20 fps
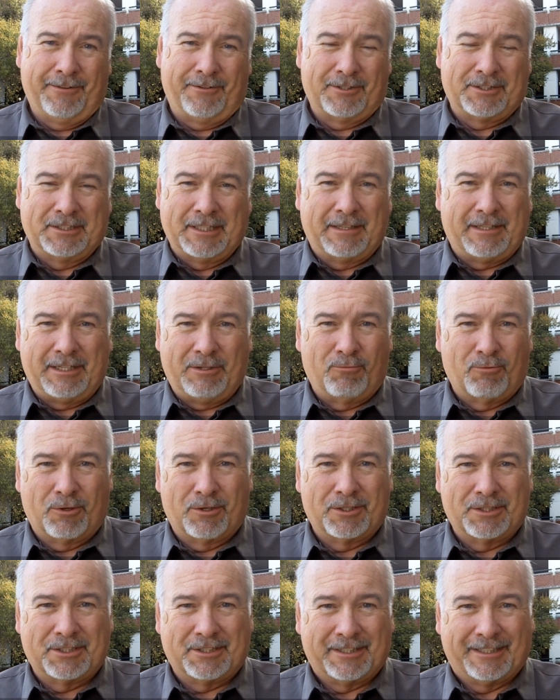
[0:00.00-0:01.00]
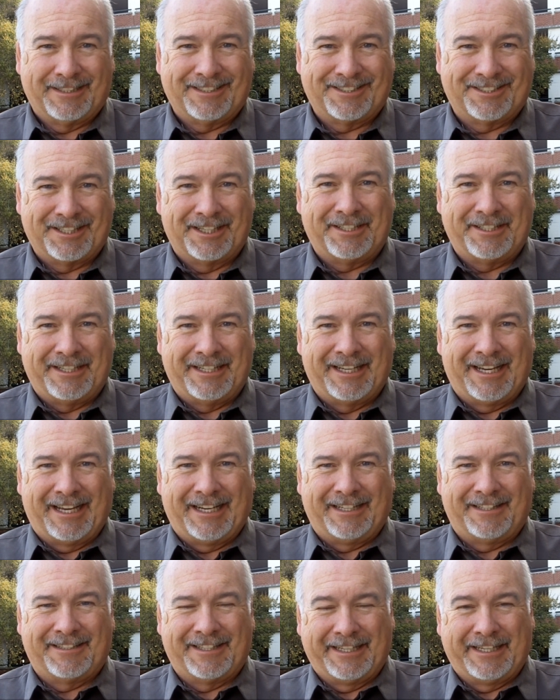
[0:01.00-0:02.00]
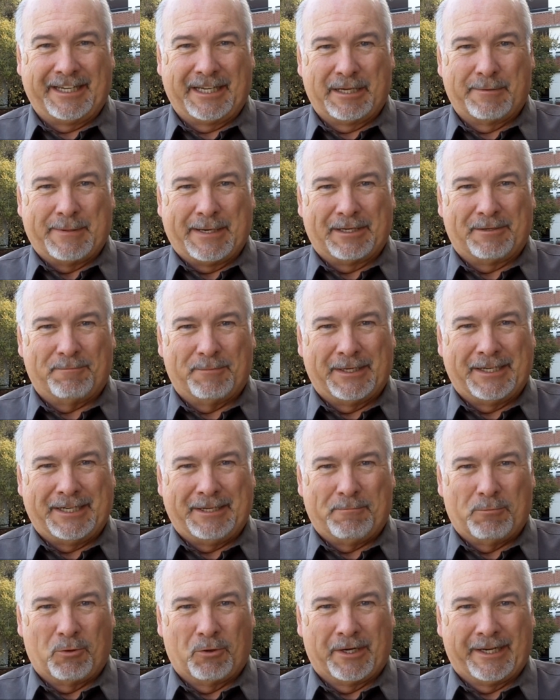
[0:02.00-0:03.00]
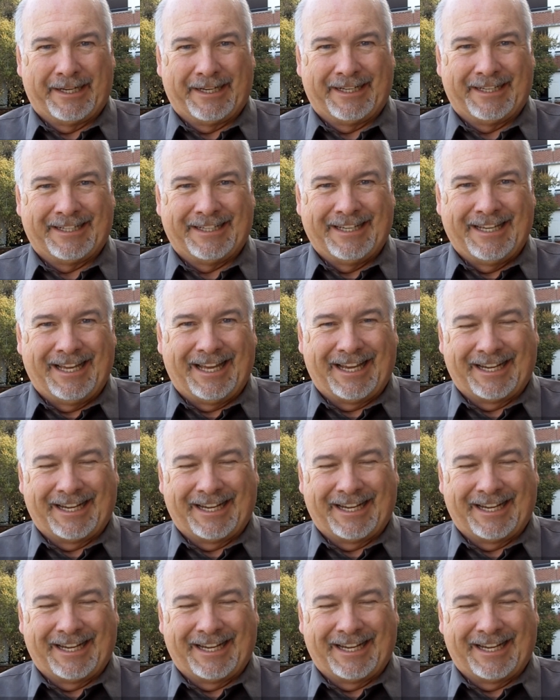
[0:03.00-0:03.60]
There's nothing worse than Sunday night thinking about Monday morning and